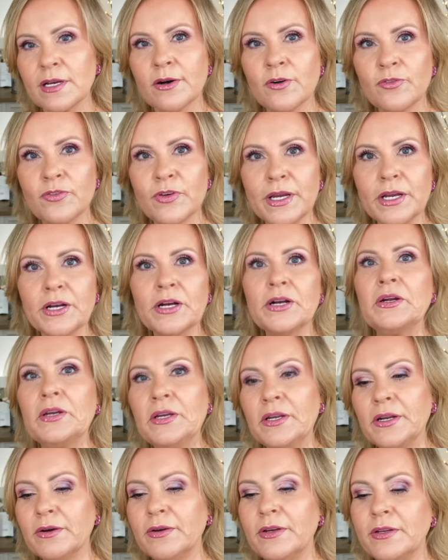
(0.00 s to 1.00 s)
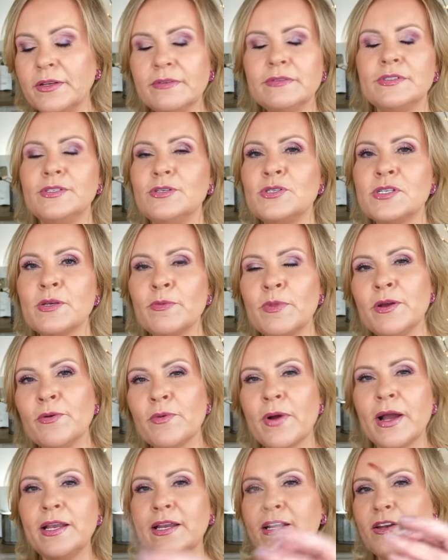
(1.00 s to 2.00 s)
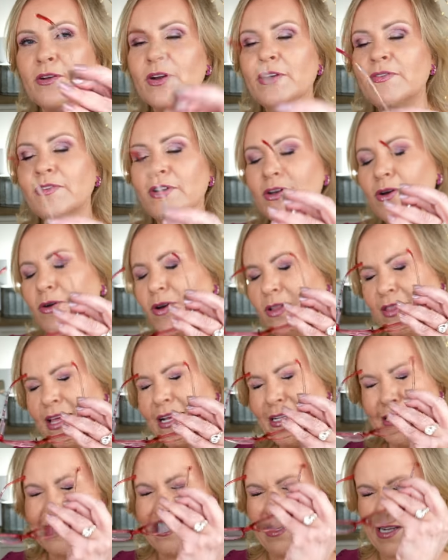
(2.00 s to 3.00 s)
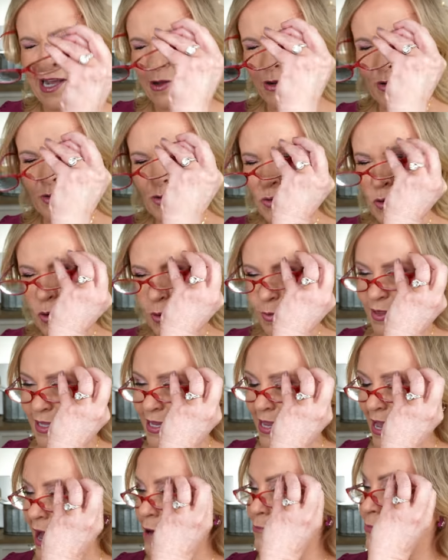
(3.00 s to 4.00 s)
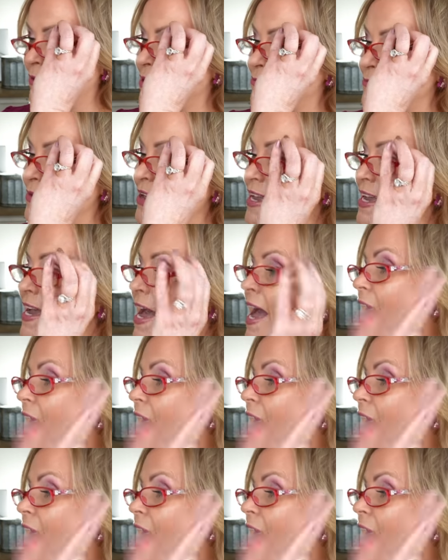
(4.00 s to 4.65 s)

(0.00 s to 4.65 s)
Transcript: Go figure, you know, you do something right and you don't even know it. That doesn't normally happen to me.